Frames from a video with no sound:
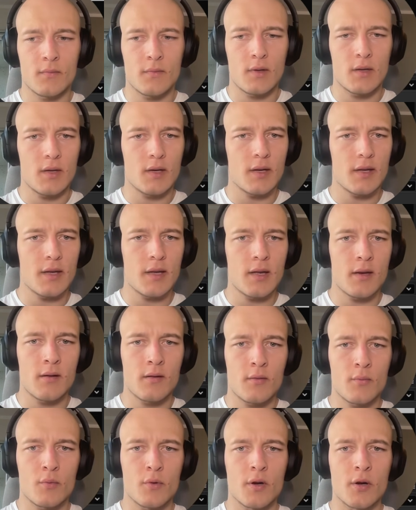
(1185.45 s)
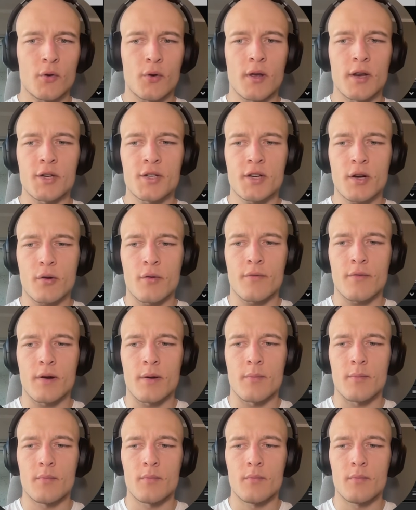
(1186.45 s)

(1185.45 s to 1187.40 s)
And again, we're going to create a shadow frame.